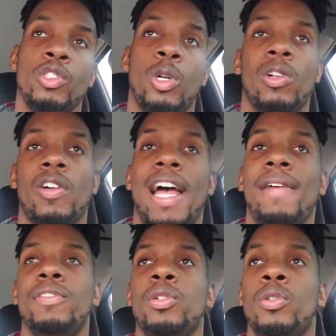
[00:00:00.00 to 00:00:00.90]
You're going to
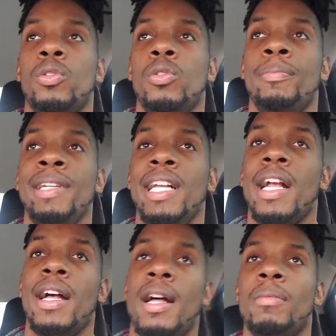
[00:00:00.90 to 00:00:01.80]
have to
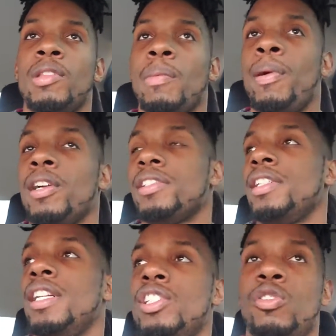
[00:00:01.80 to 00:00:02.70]
become the
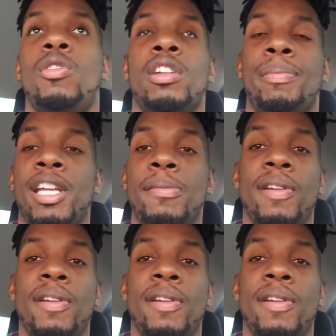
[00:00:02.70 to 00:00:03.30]
person that you want to be